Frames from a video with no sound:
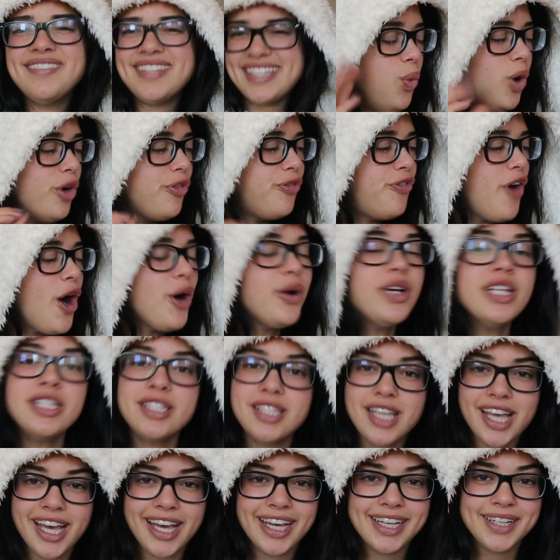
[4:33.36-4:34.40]
We're
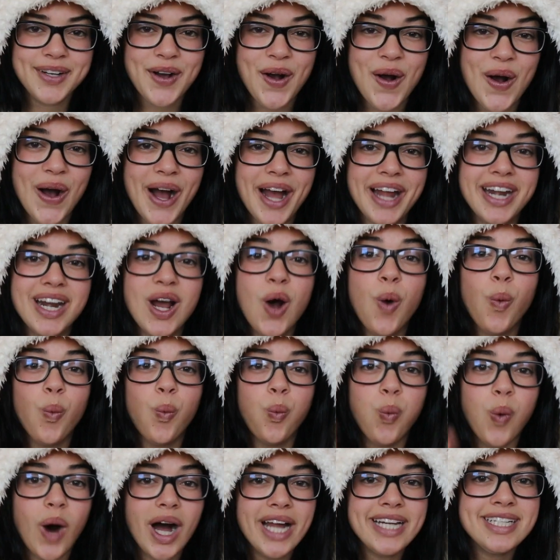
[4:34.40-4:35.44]
focusing on
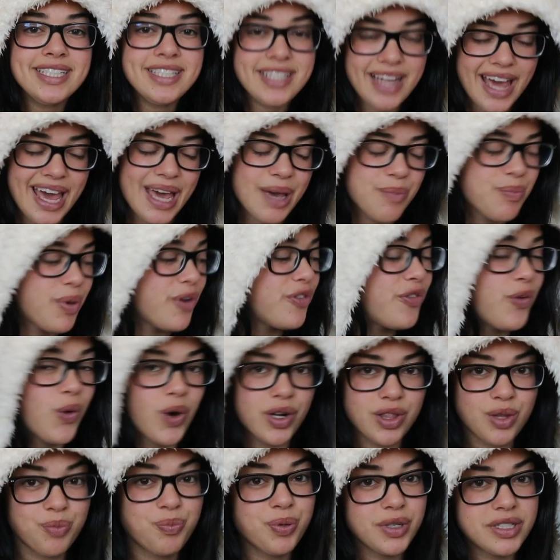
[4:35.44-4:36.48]
1 day
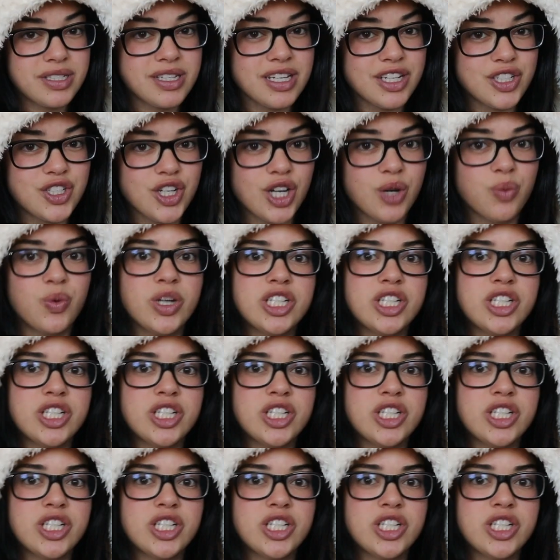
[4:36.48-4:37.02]
before the procedure,